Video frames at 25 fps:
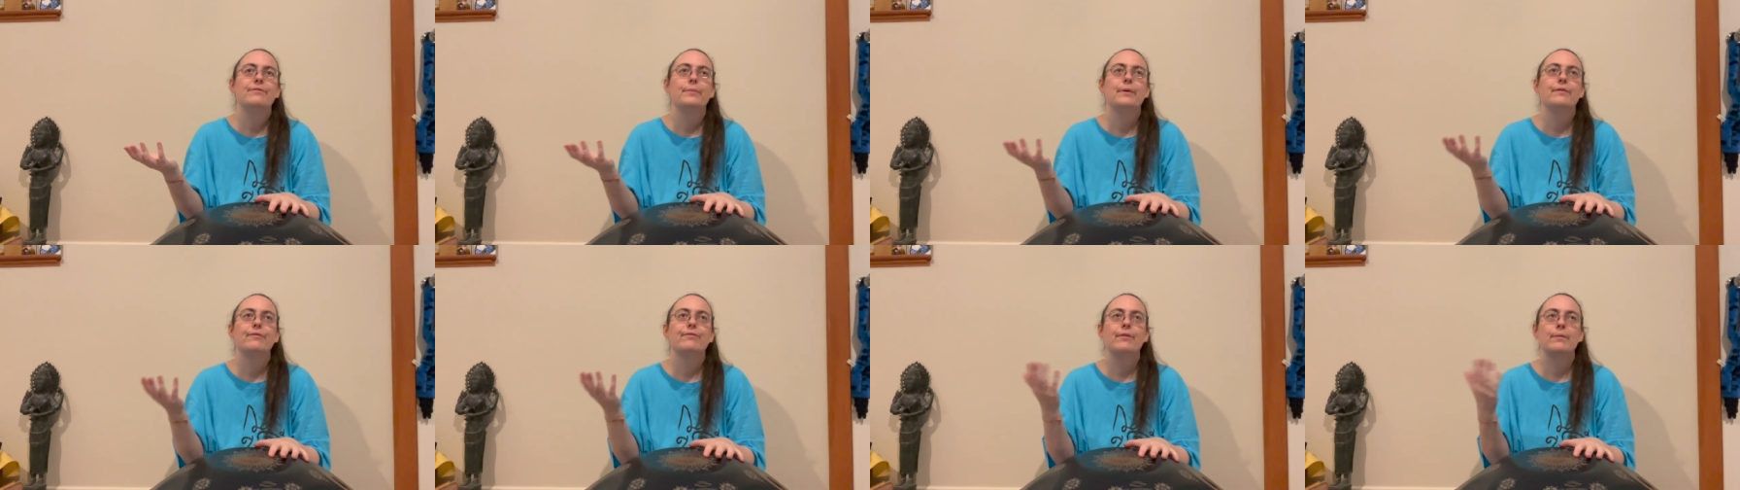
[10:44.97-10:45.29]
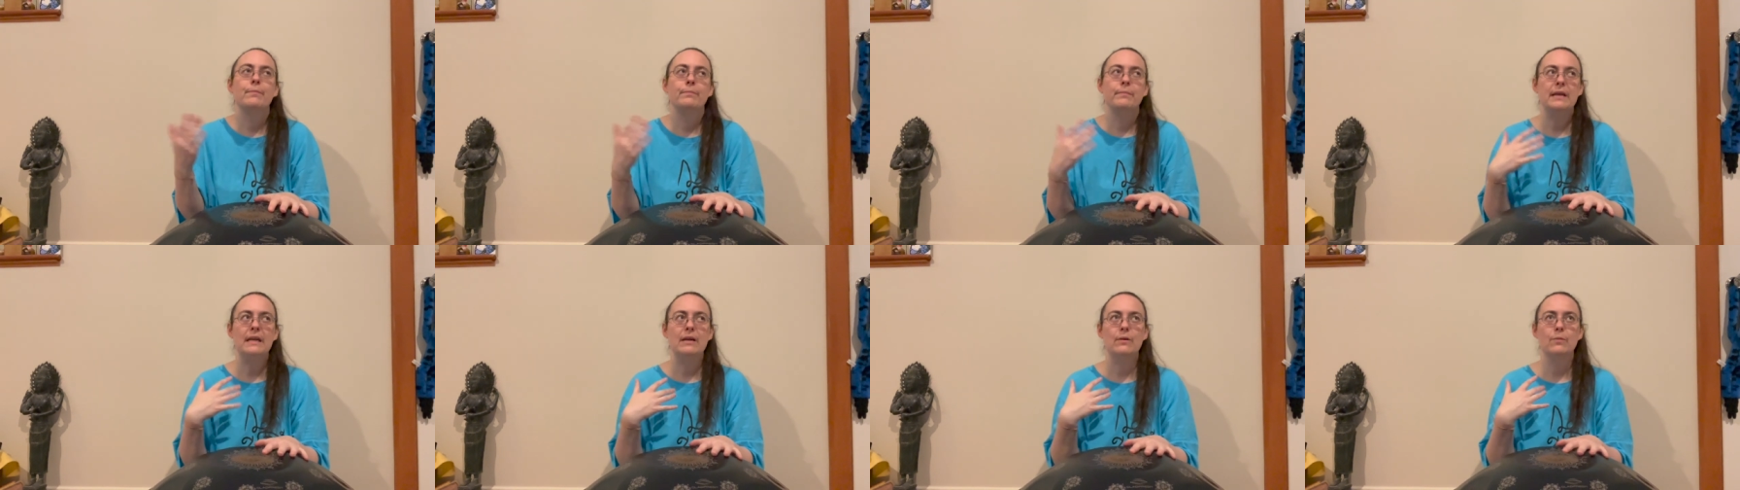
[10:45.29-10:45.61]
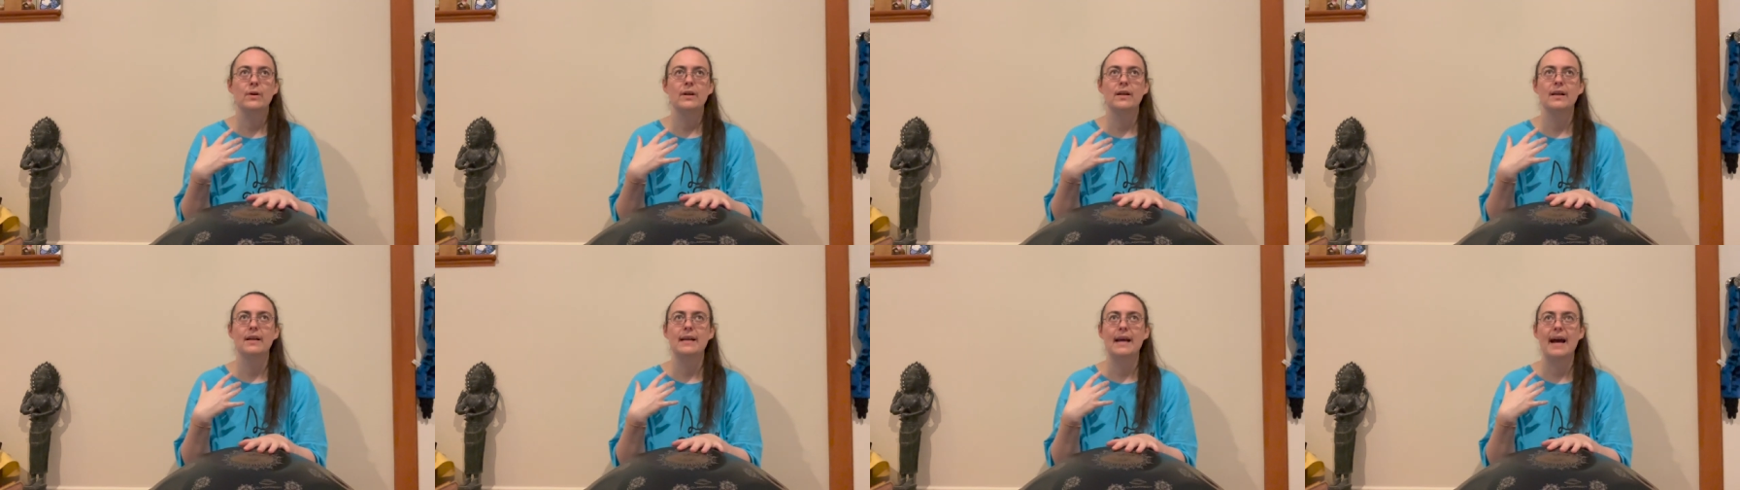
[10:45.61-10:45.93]
but for me,
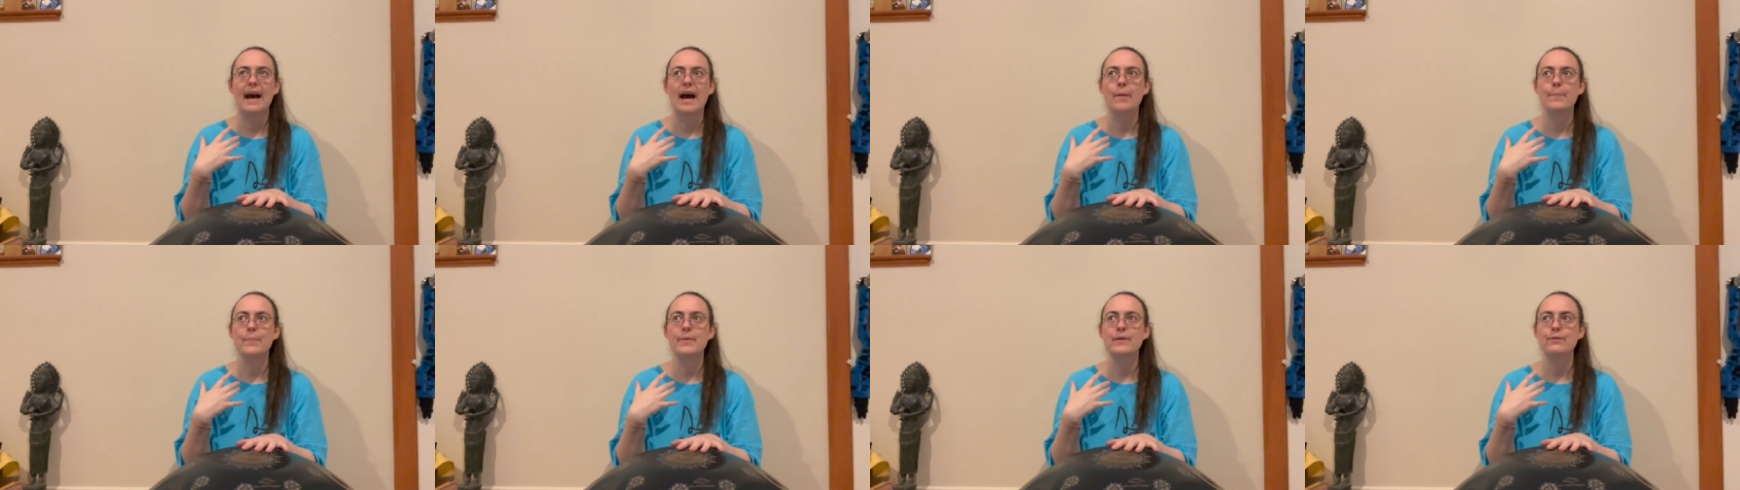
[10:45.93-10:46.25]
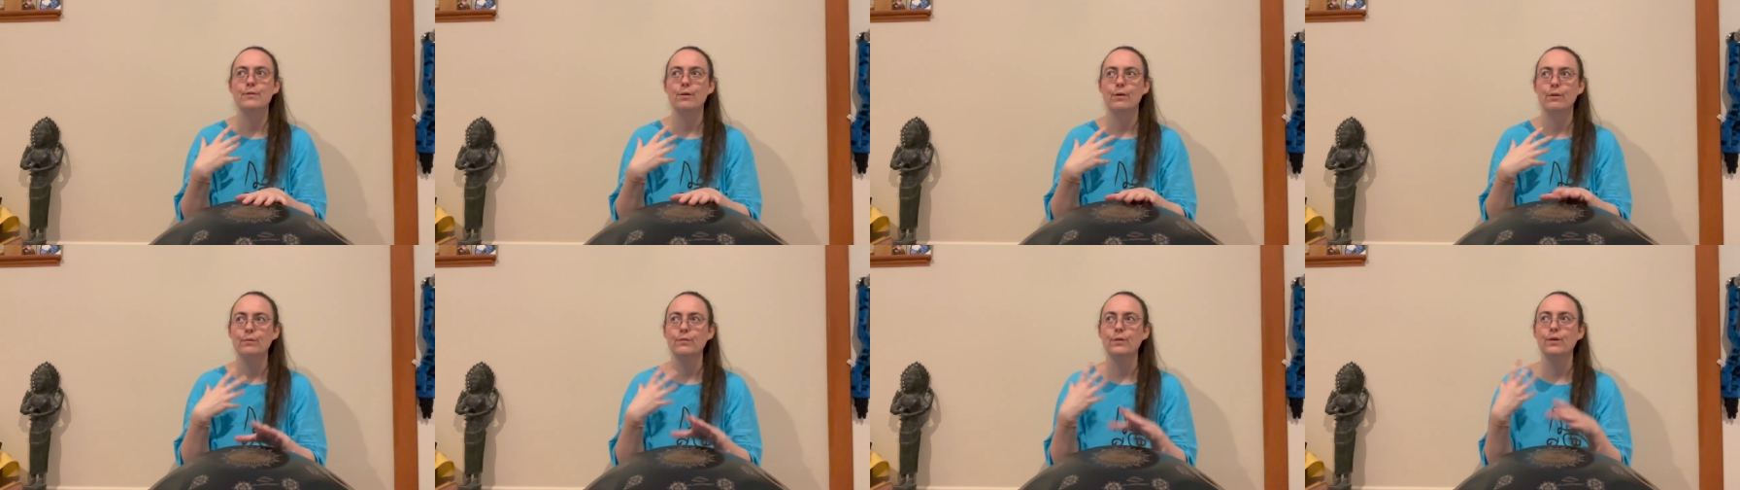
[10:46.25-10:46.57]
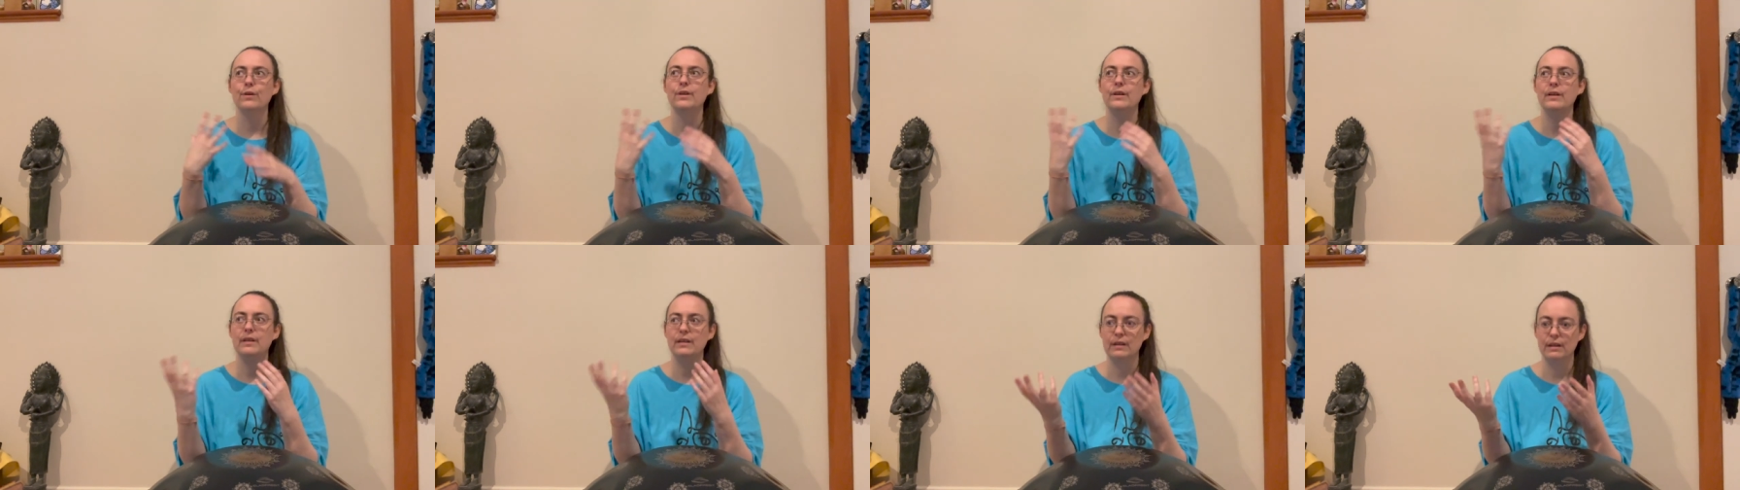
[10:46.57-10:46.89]
what had happened over
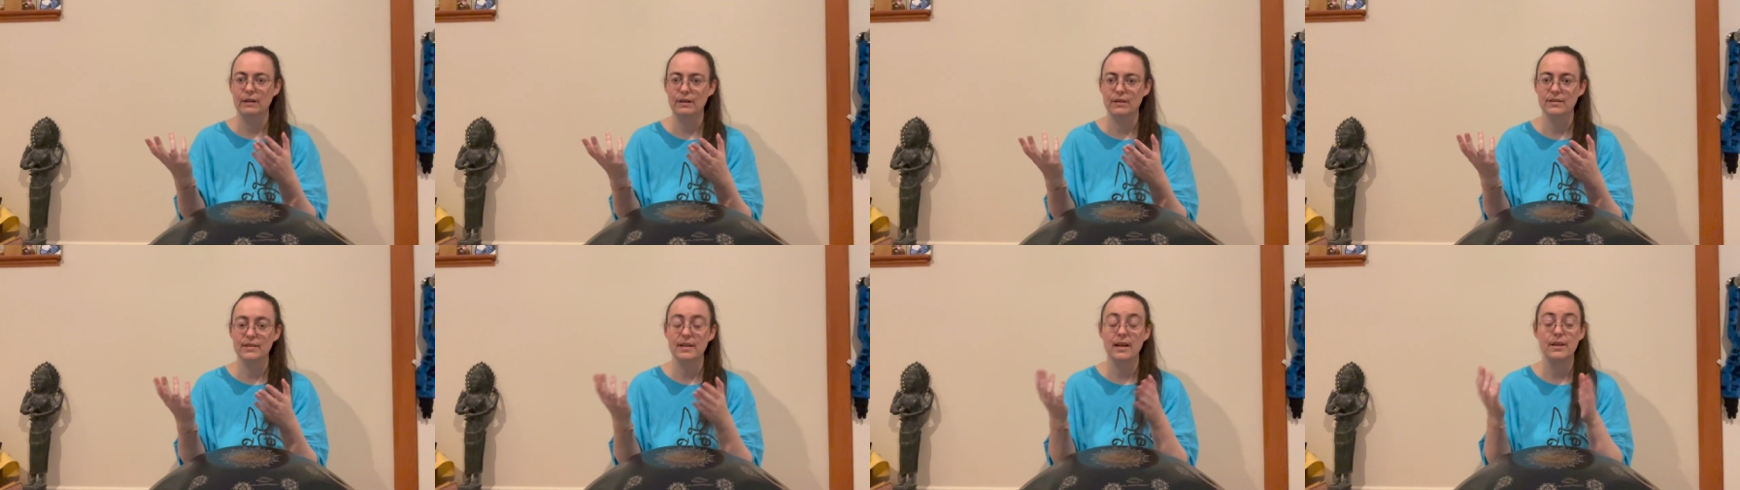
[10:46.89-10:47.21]
the years,